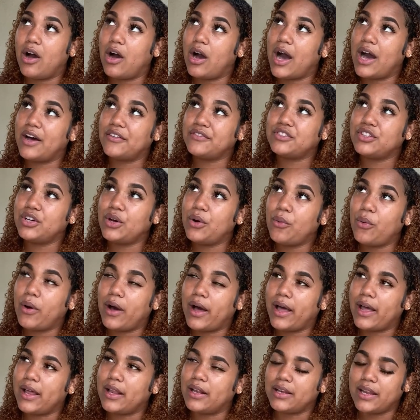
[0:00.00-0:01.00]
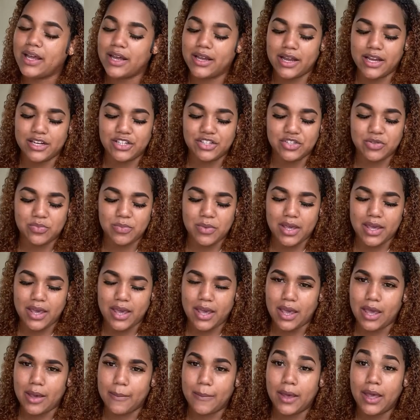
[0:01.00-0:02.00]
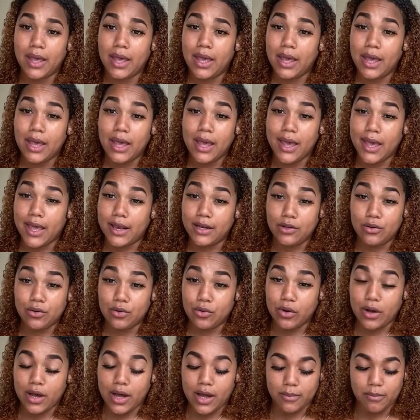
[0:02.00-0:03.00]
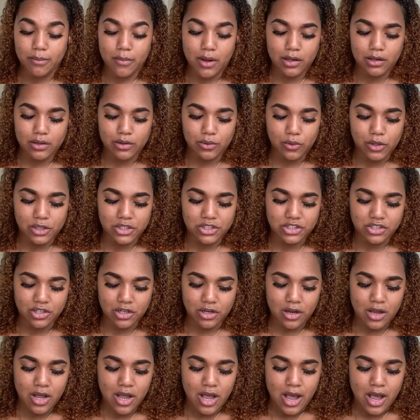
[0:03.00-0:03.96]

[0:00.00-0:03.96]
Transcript: after a while that I just became head cook and buckle washer.